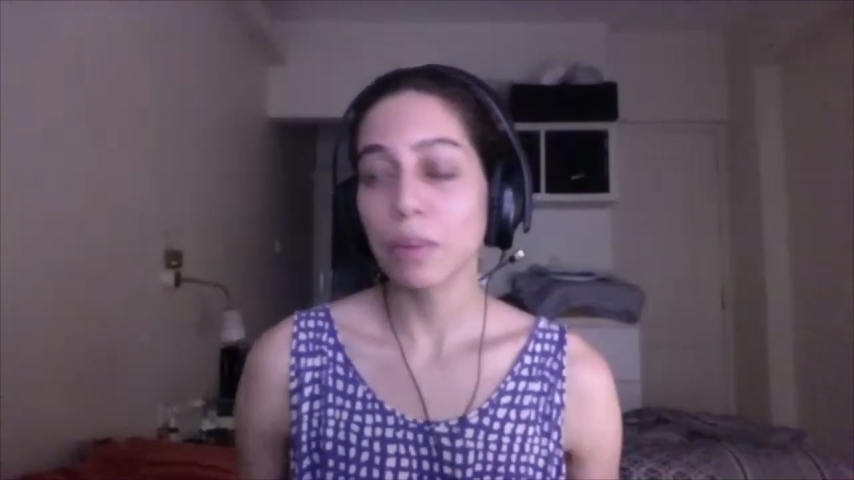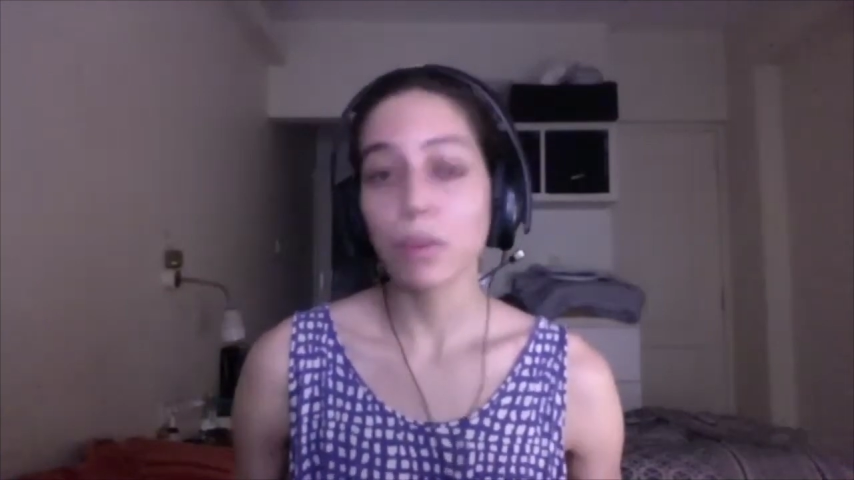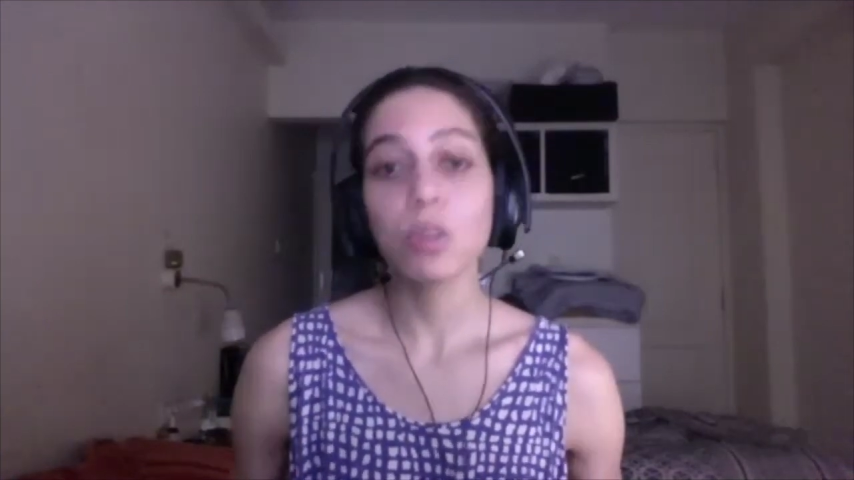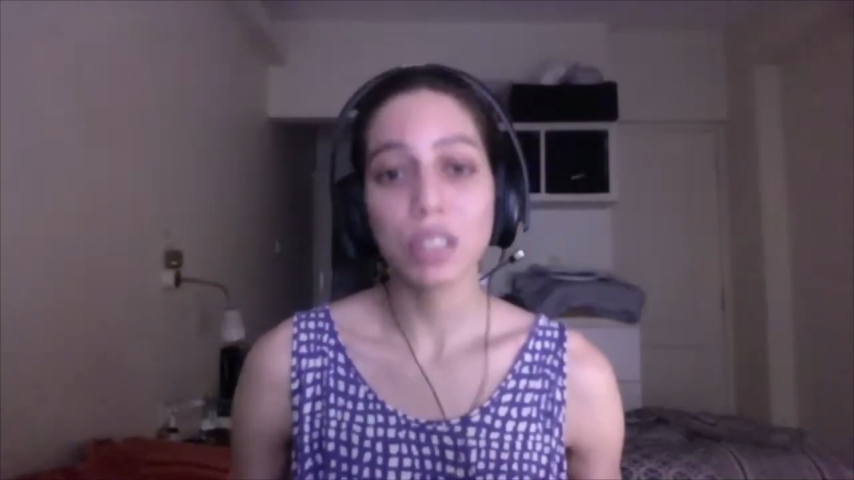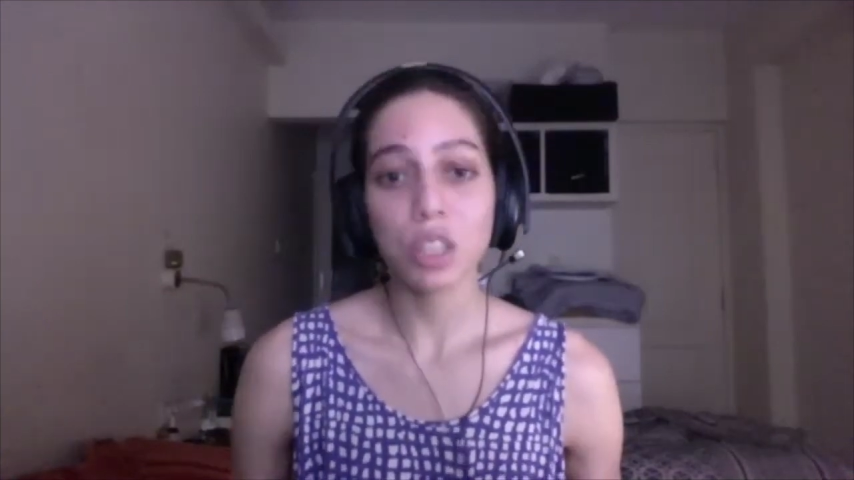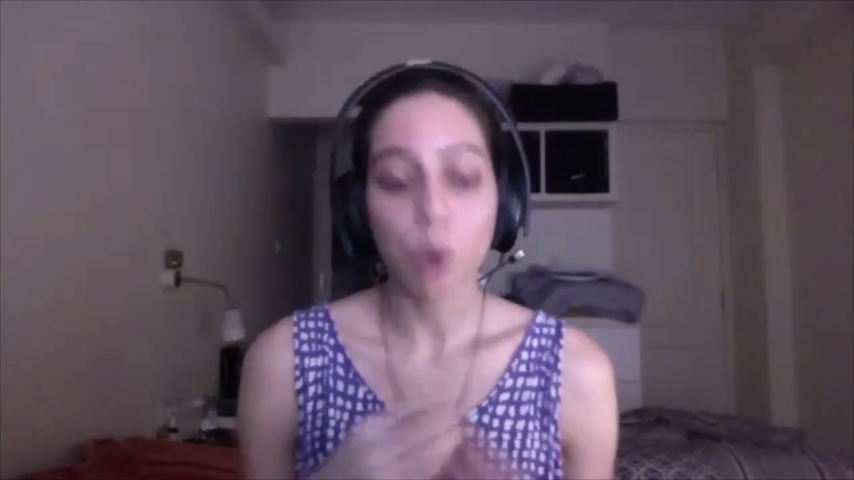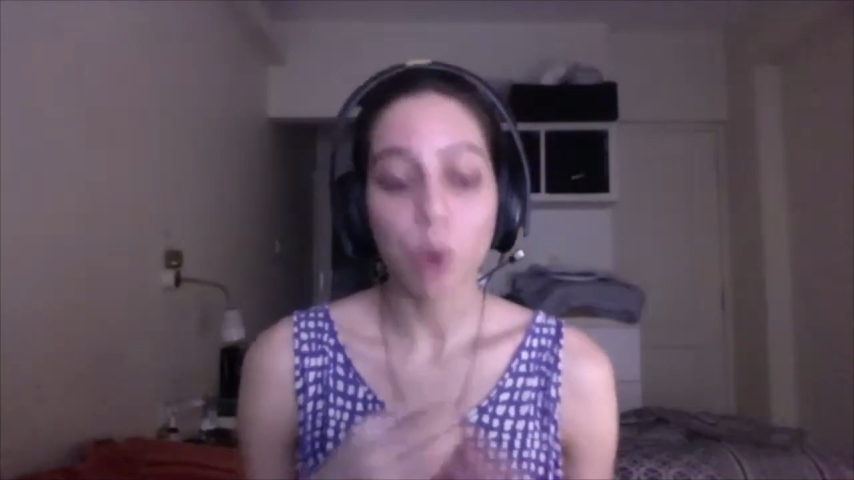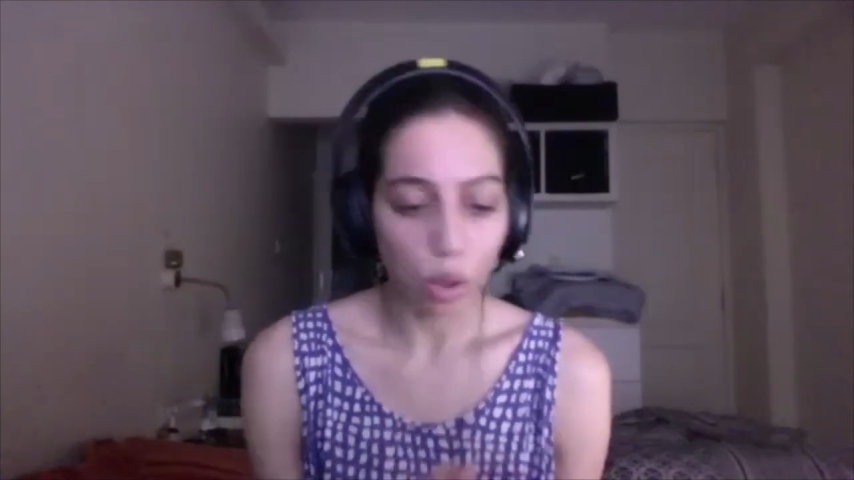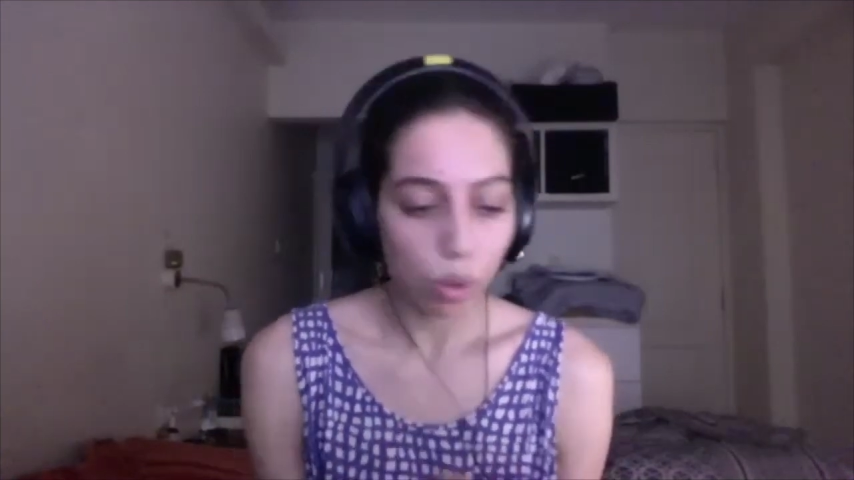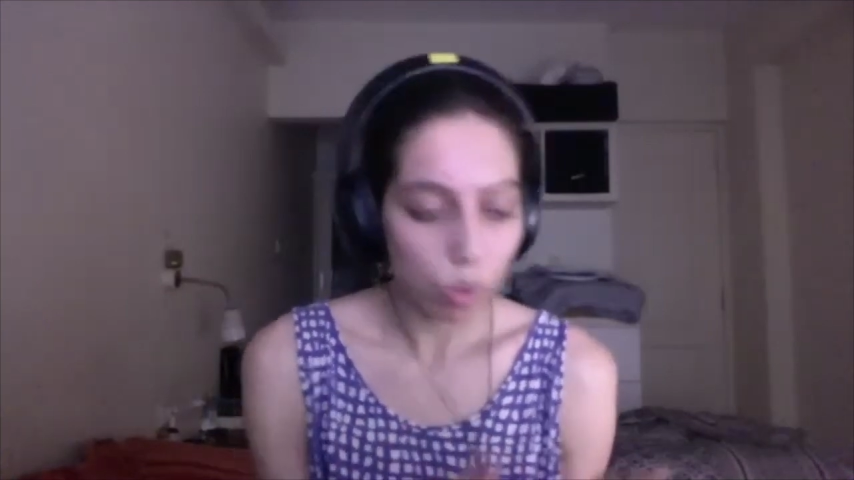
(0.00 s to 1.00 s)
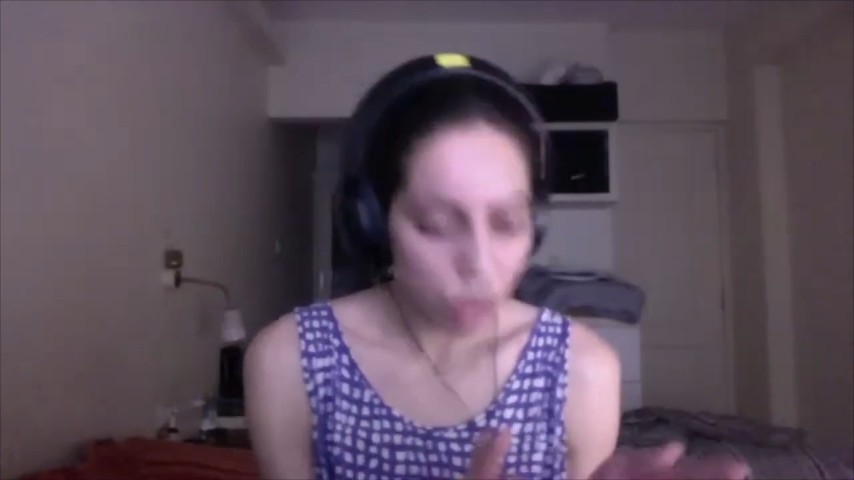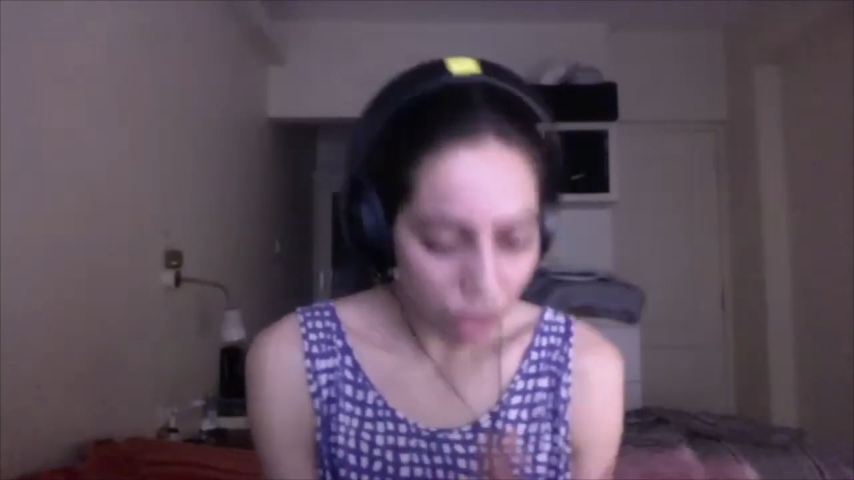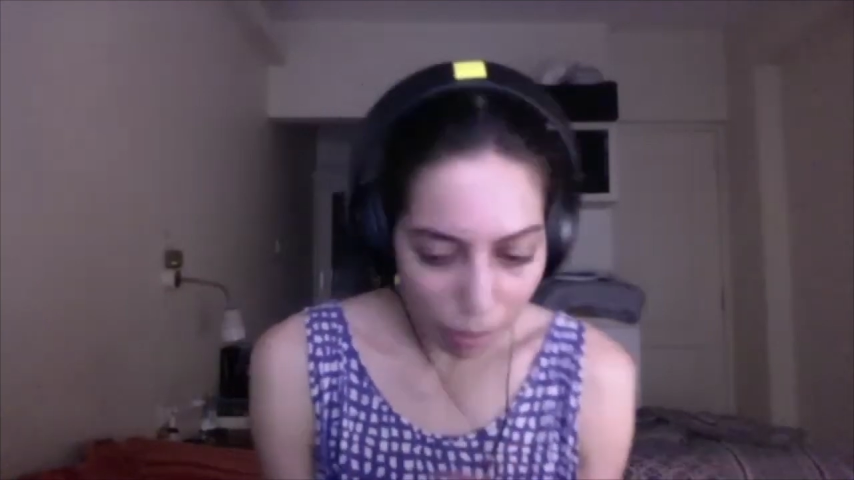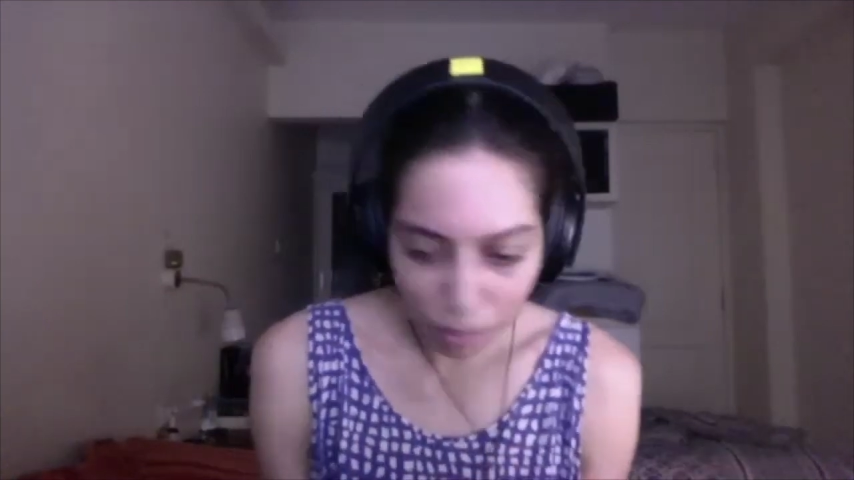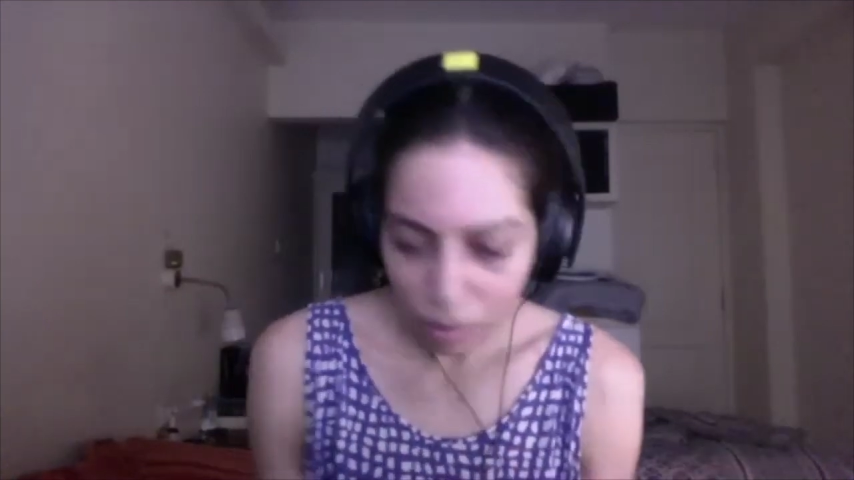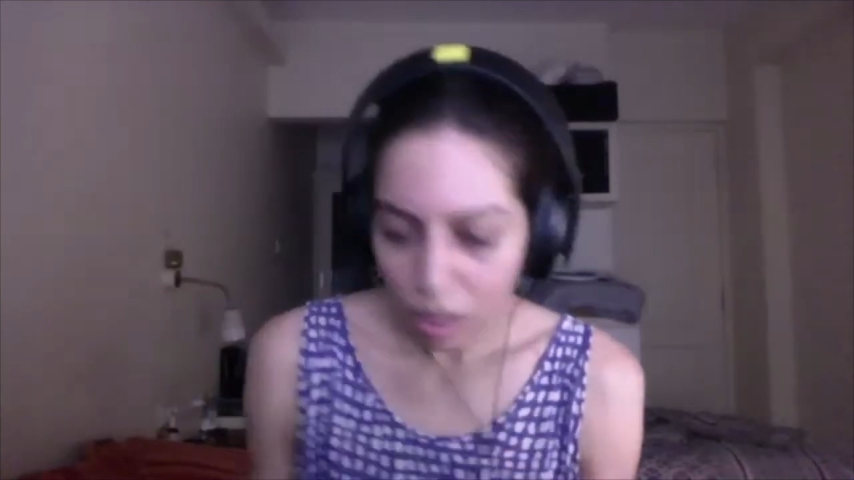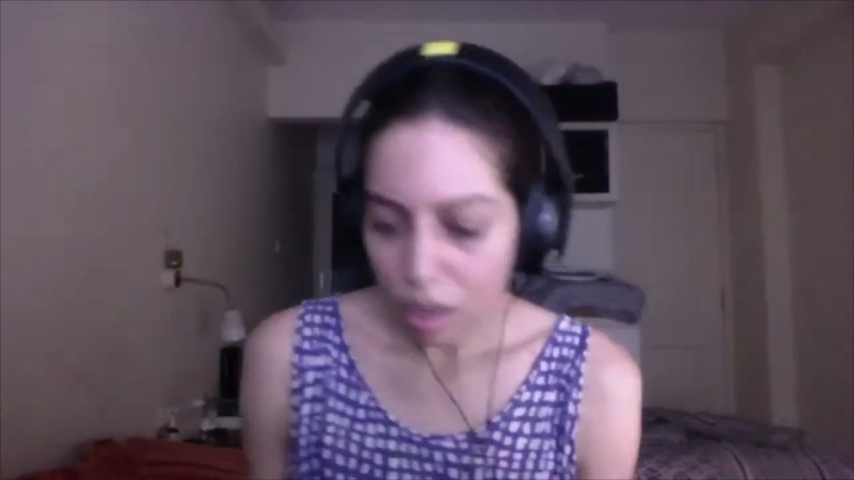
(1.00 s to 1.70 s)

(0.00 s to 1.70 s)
who's actually gone through some